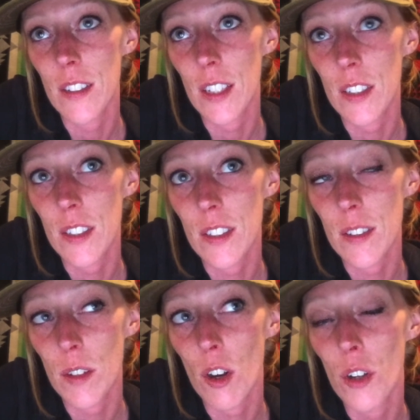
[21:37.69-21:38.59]
It's
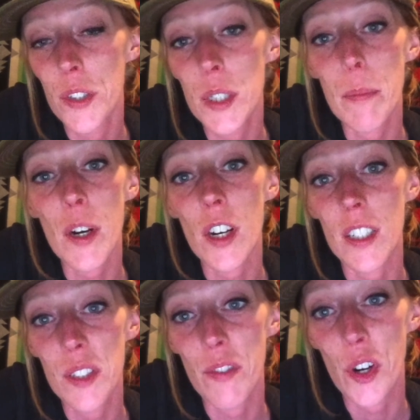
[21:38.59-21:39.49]
called
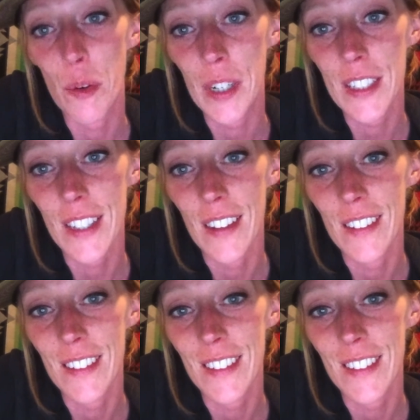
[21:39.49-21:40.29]
spirits for a reason,